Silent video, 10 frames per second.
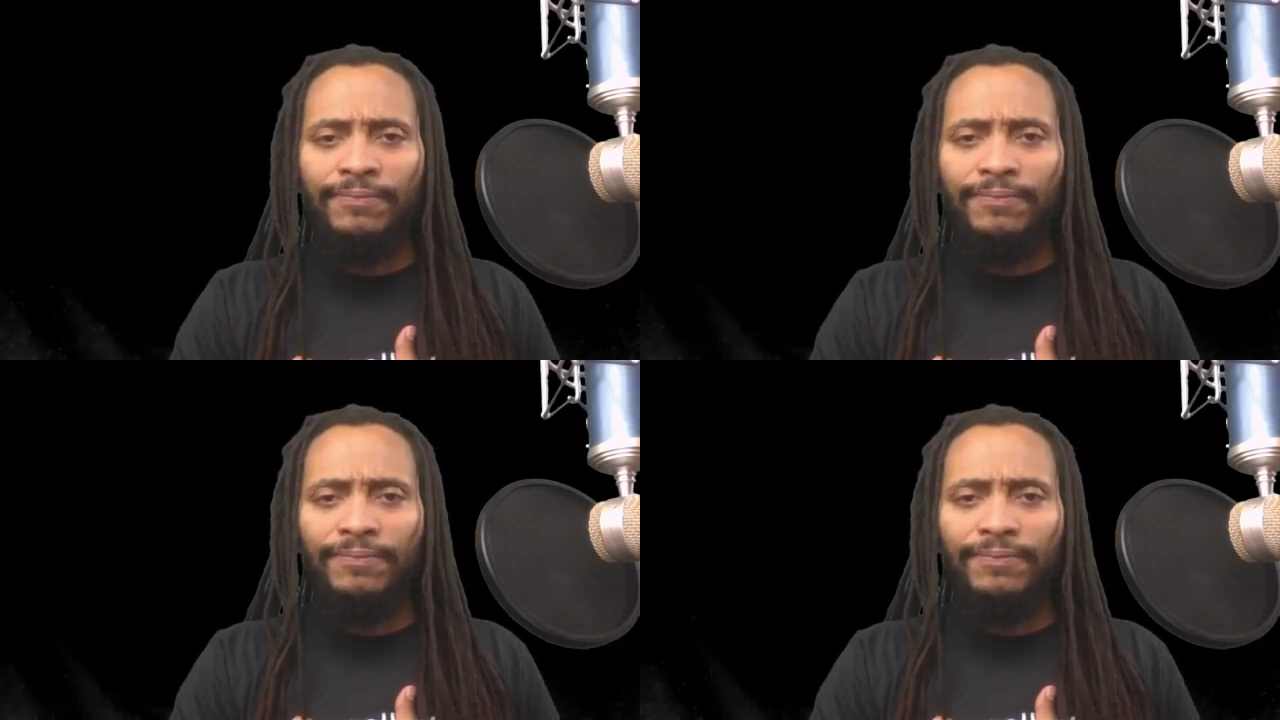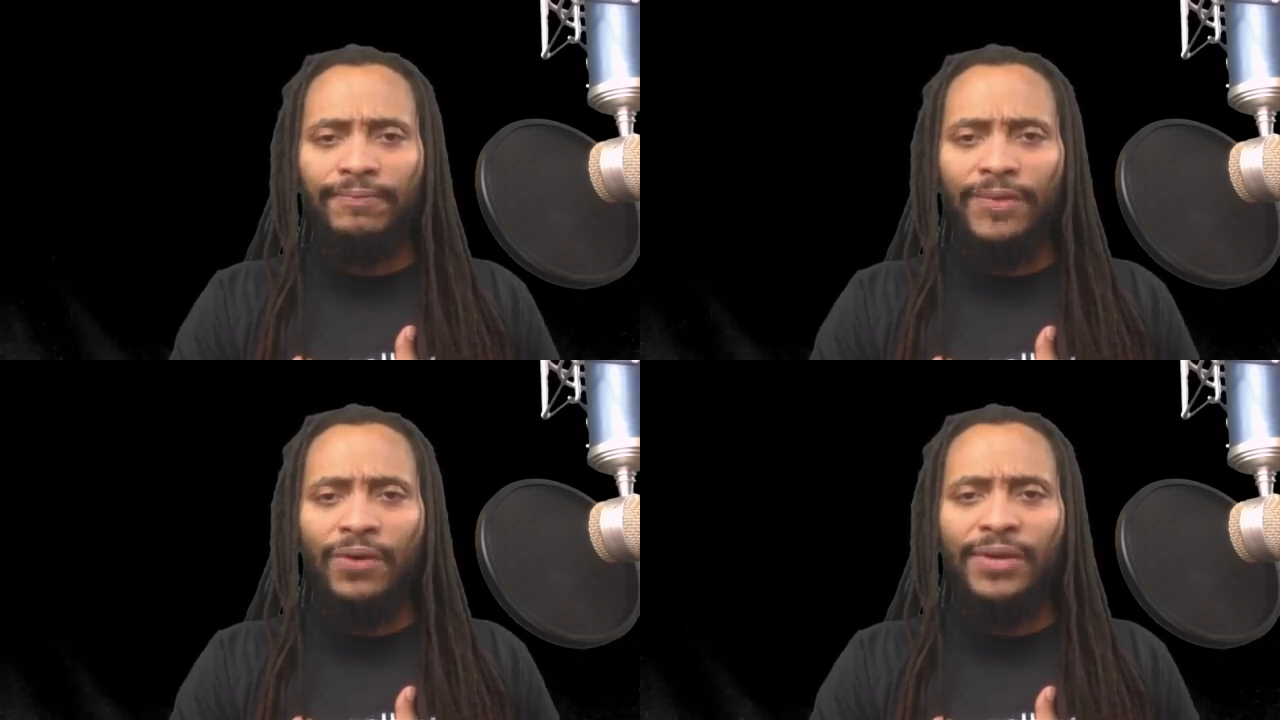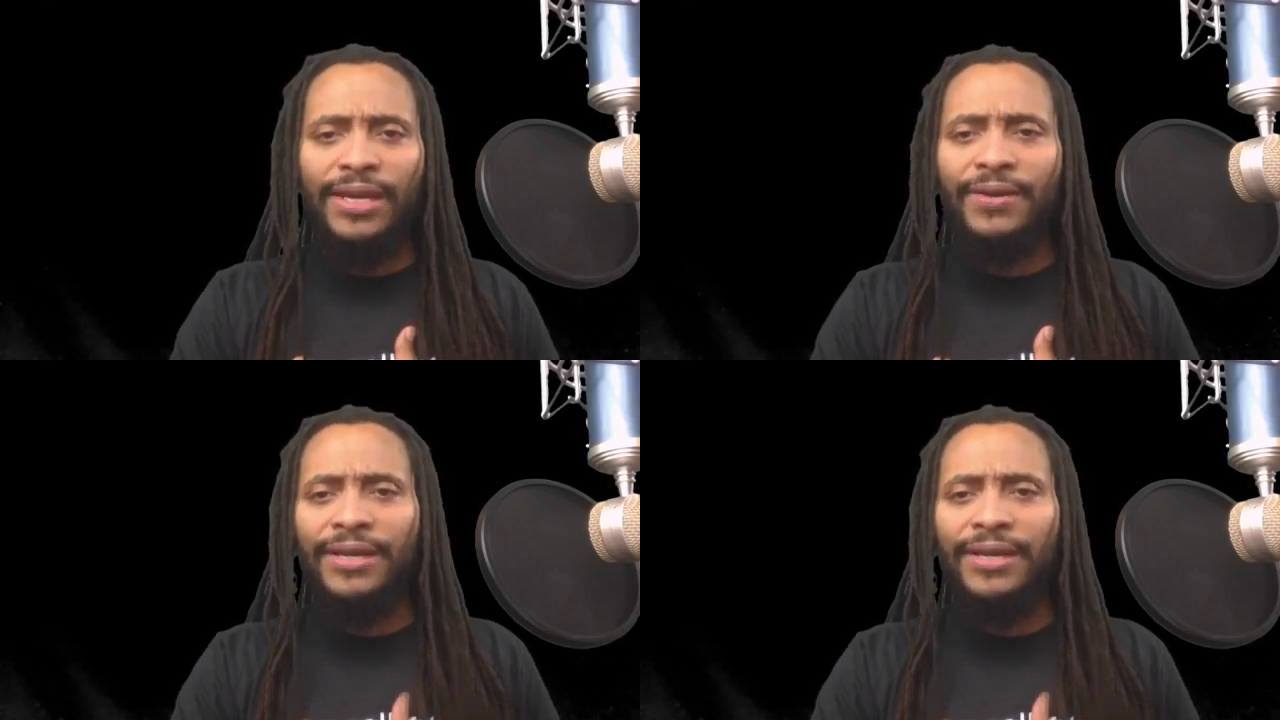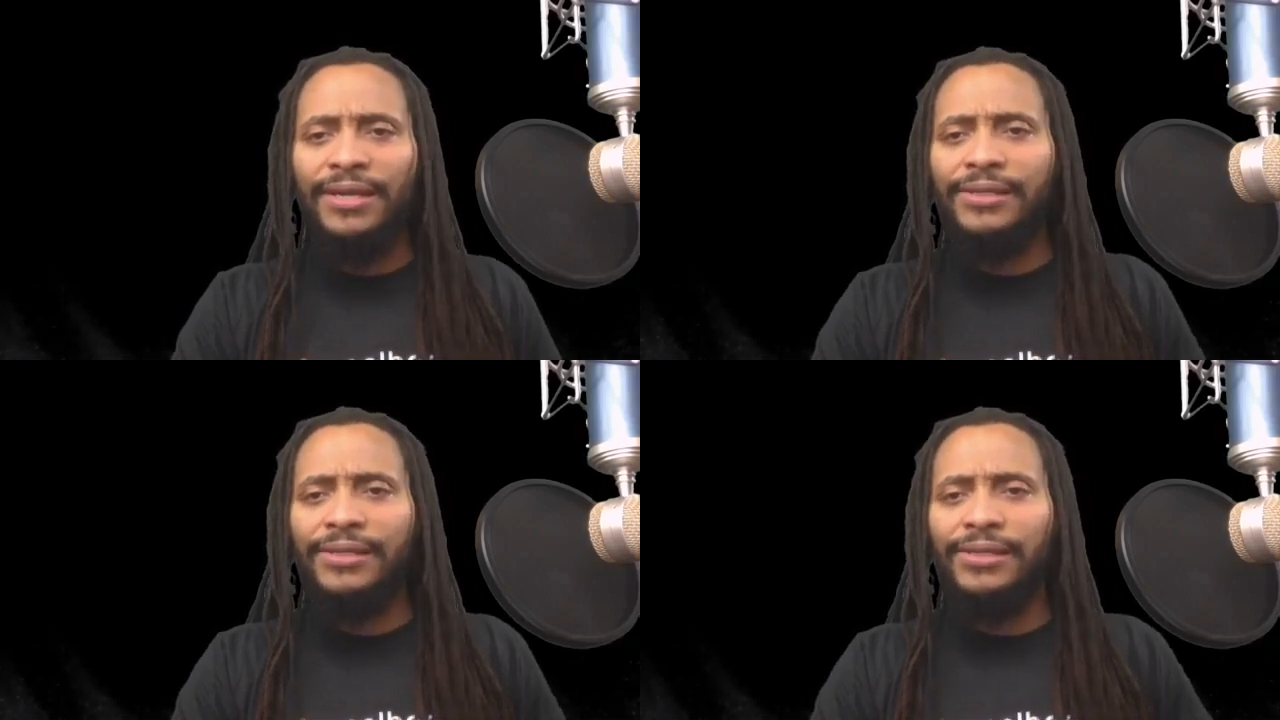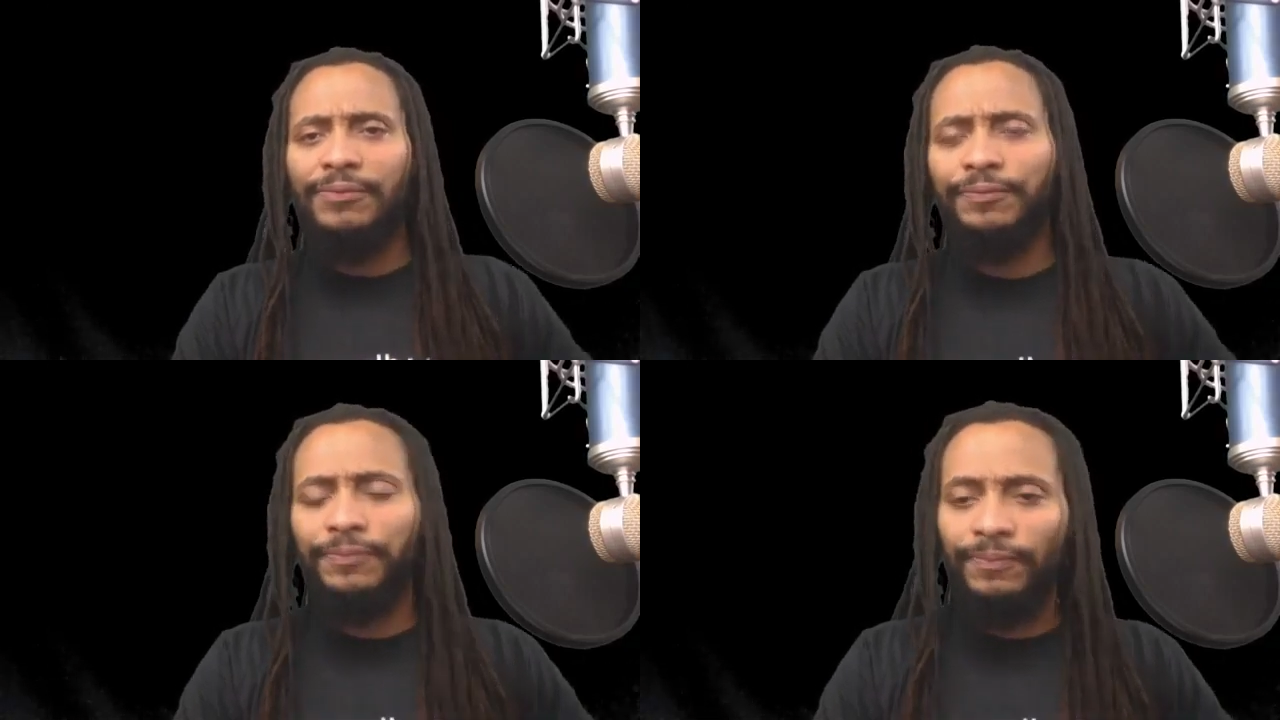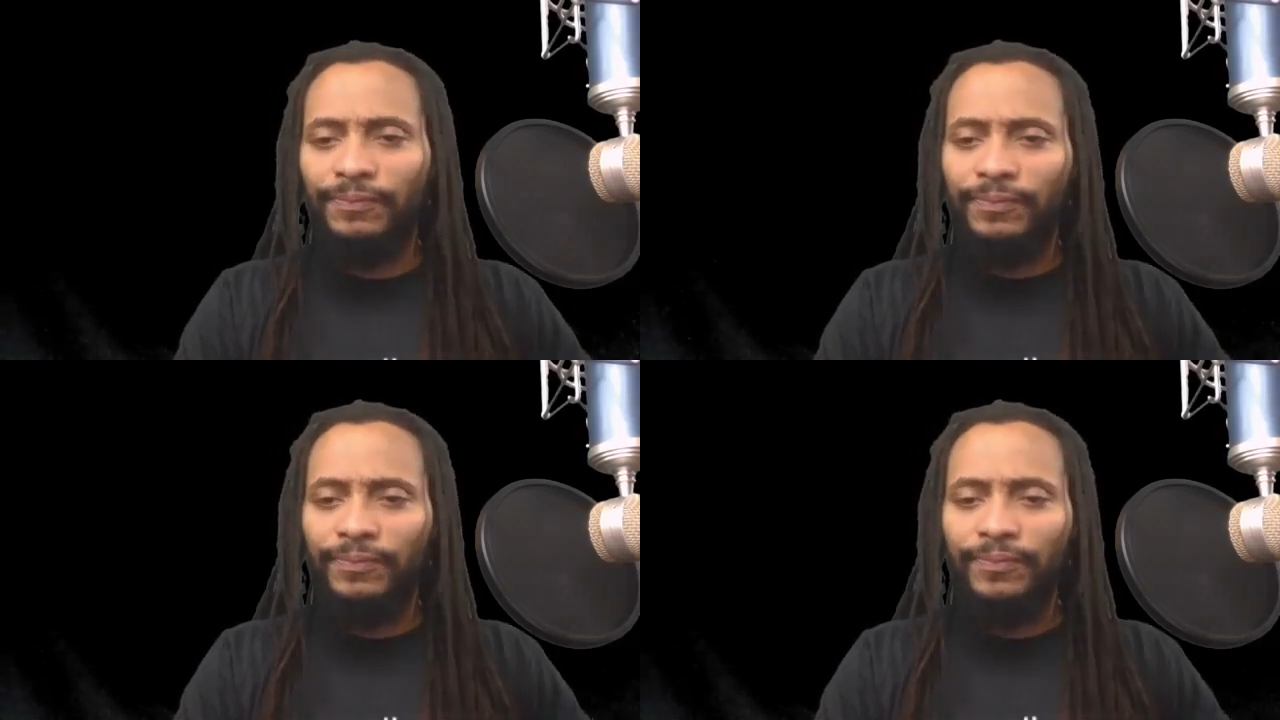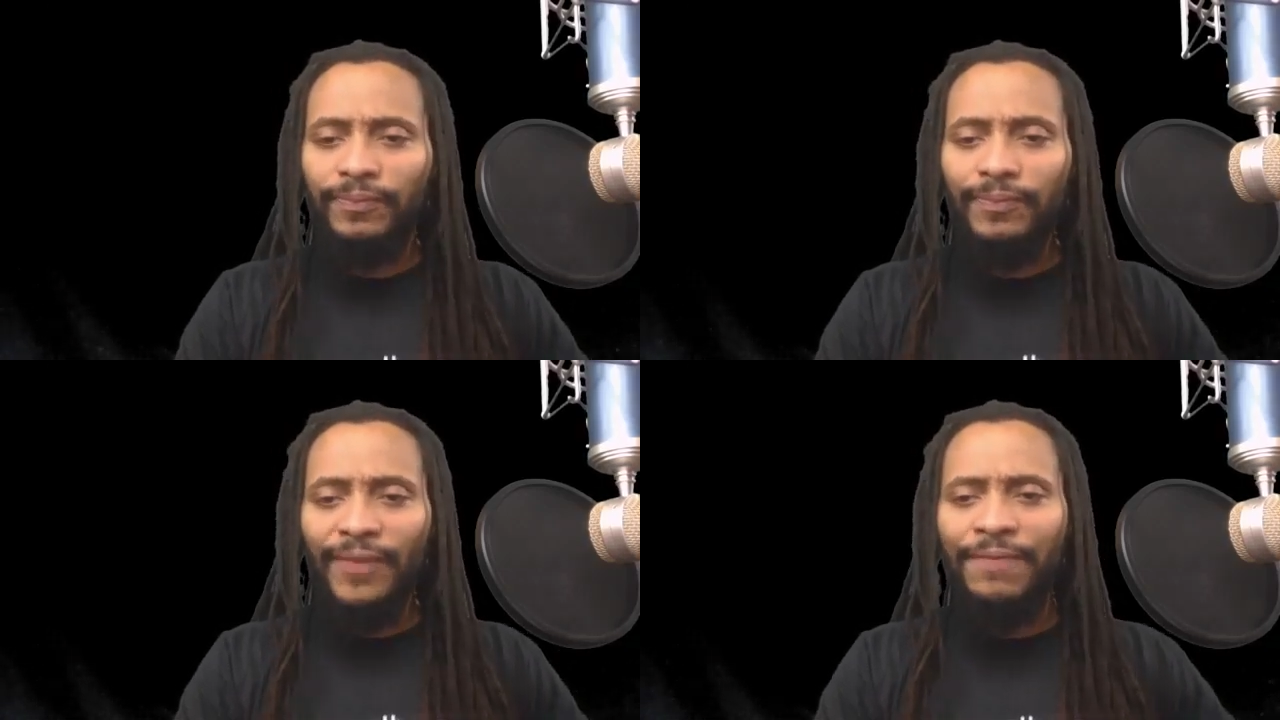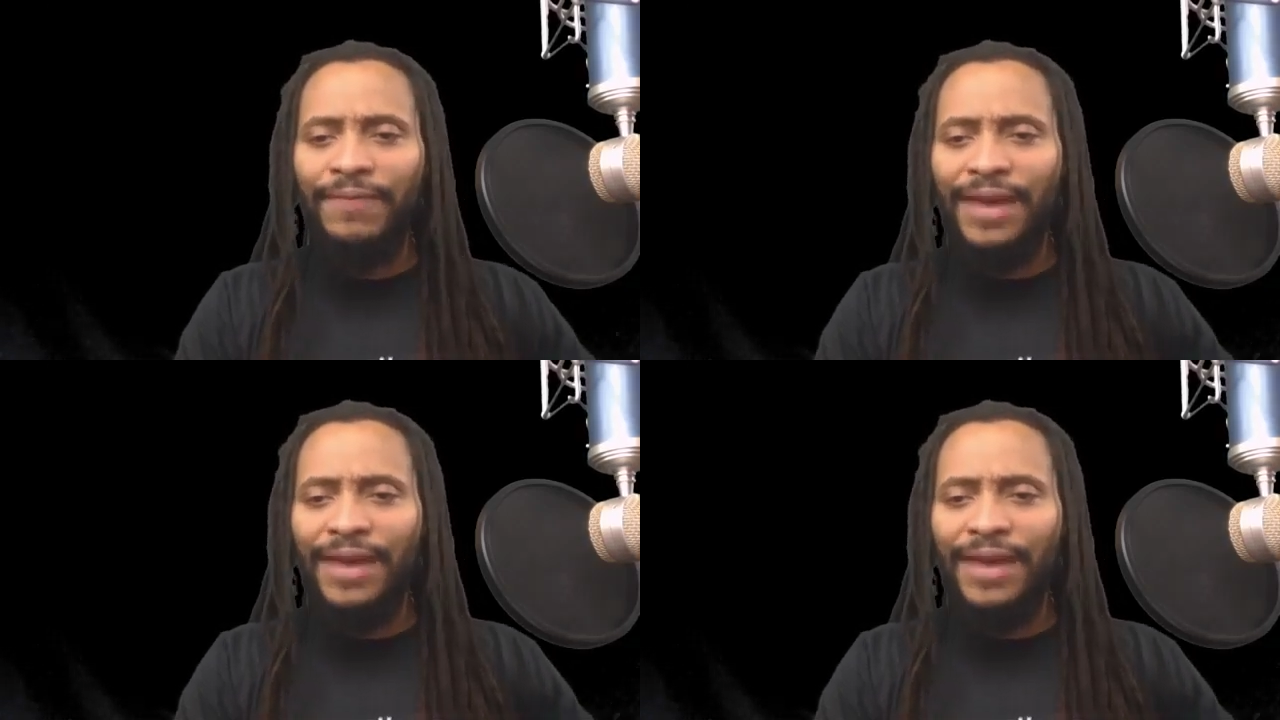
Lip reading: Okay, here it is. In fact,